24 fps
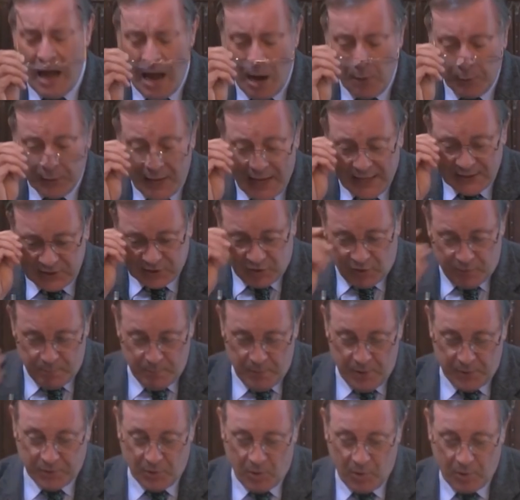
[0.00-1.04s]
I would ask of
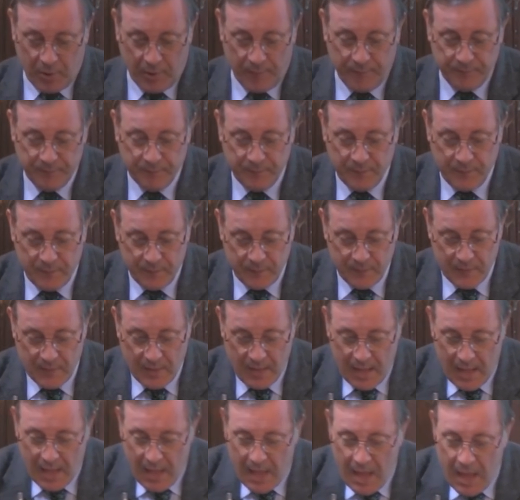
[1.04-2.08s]
Murdoch.
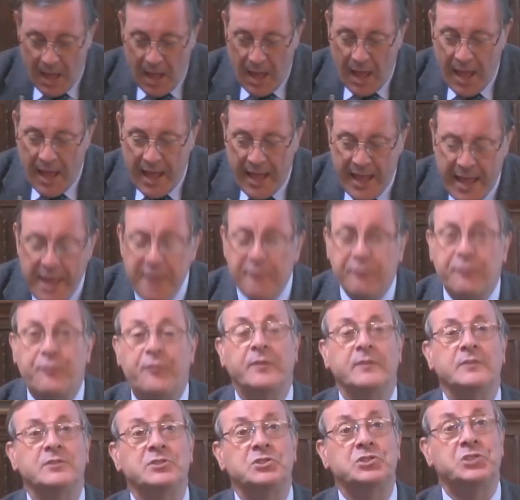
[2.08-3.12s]

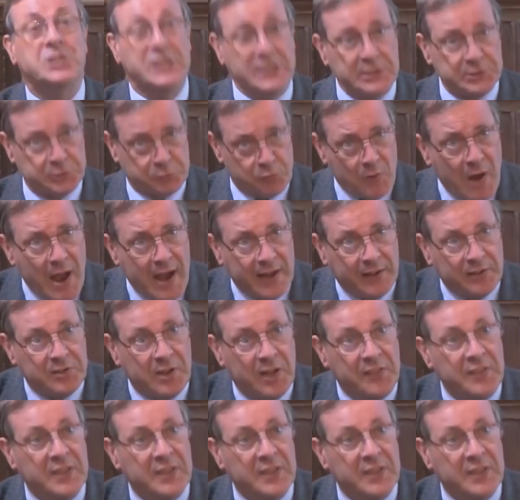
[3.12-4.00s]
If she is right,